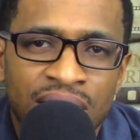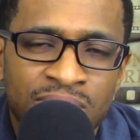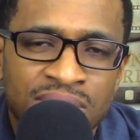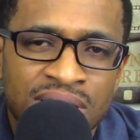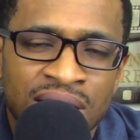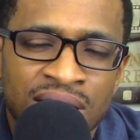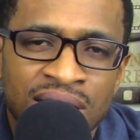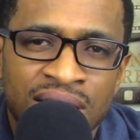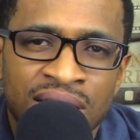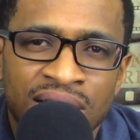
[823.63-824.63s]
I was just kind of
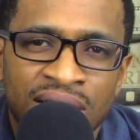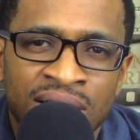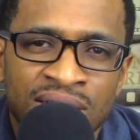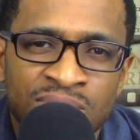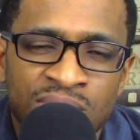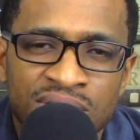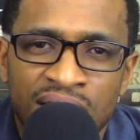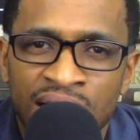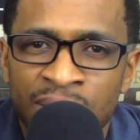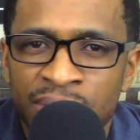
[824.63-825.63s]
thinking that kind of towards the
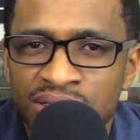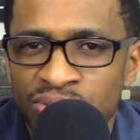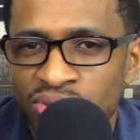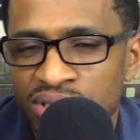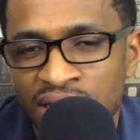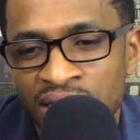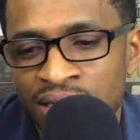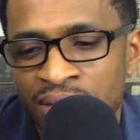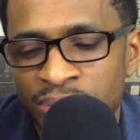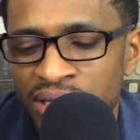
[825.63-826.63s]
climax, towards the end.